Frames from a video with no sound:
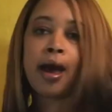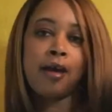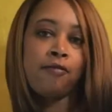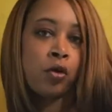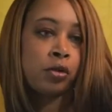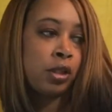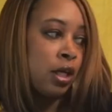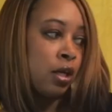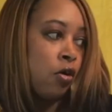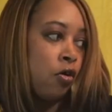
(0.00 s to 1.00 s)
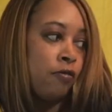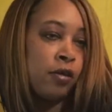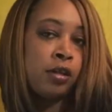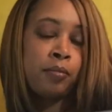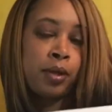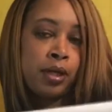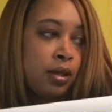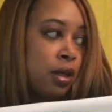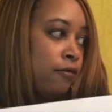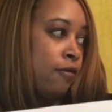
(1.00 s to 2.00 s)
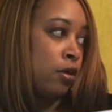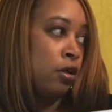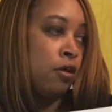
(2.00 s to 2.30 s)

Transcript: I folded it over the folded